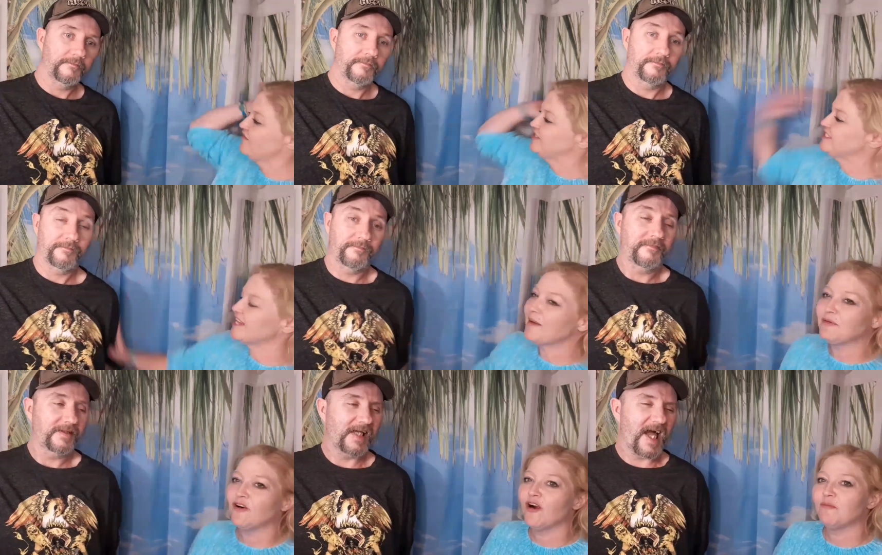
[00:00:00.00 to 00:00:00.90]
Speaker 1: off and
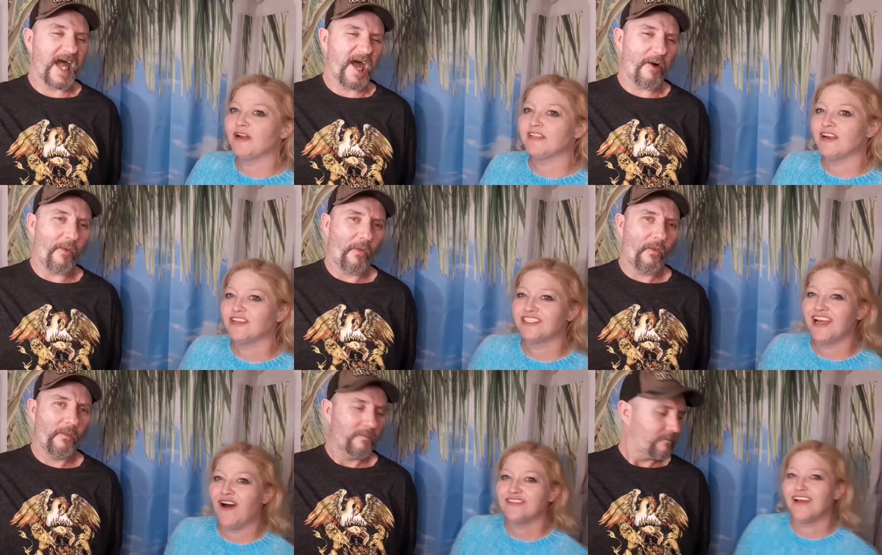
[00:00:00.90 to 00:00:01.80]
slap her arm right there, and
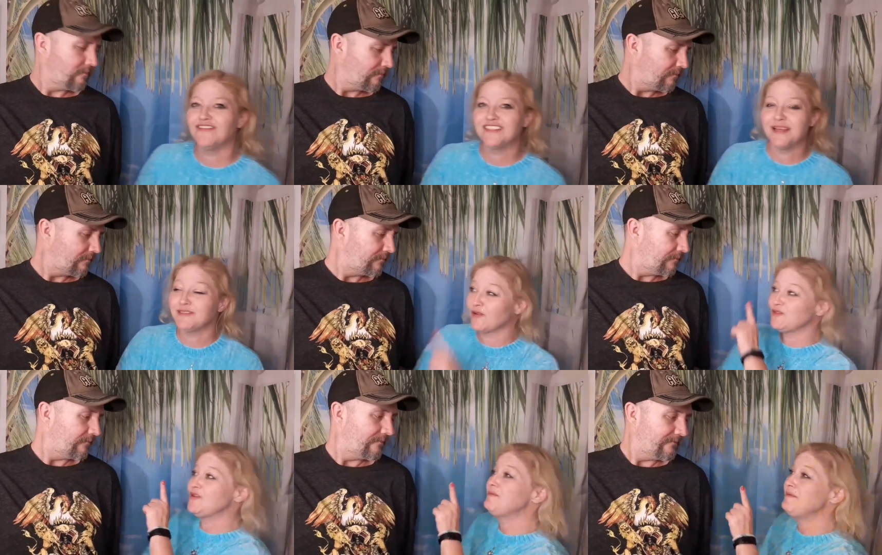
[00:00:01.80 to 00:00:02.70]
she hauls off and slaps.
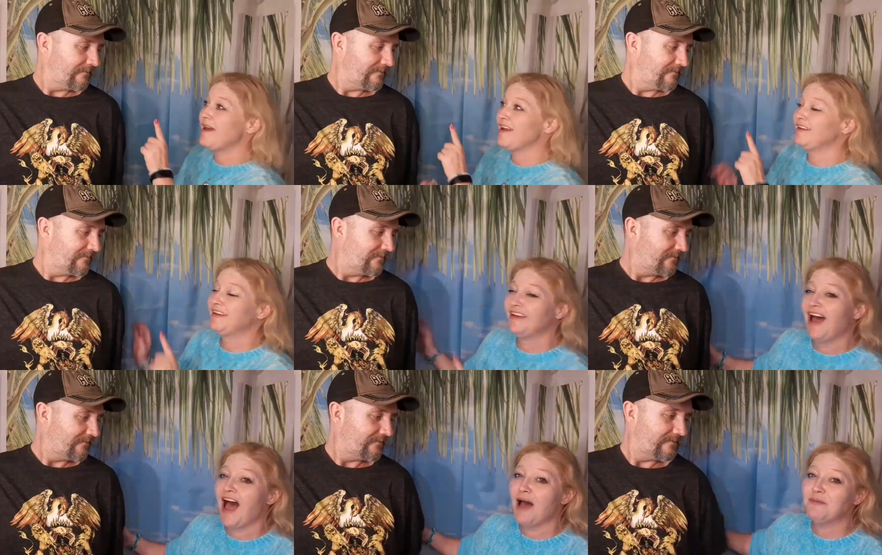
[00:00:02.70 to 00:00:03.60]
Don't you hit me yet?
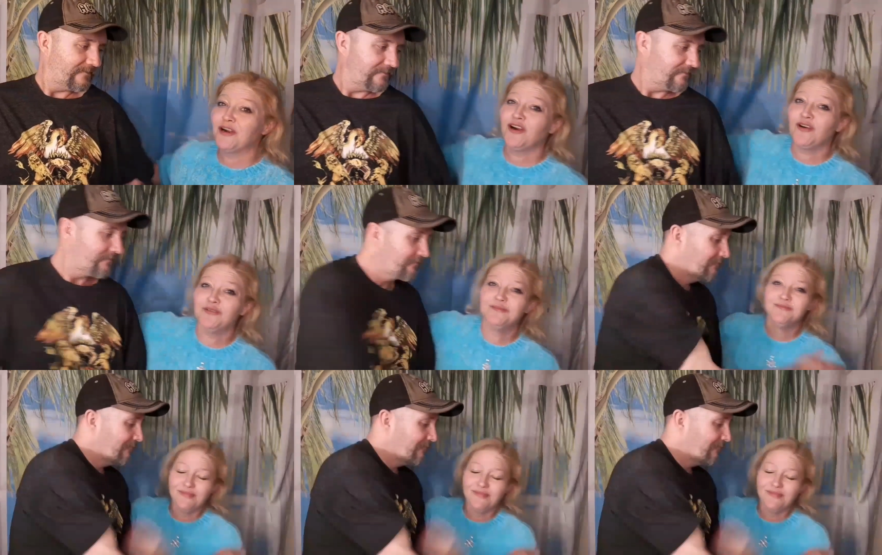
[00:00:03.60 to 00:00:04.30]
I'm a girl.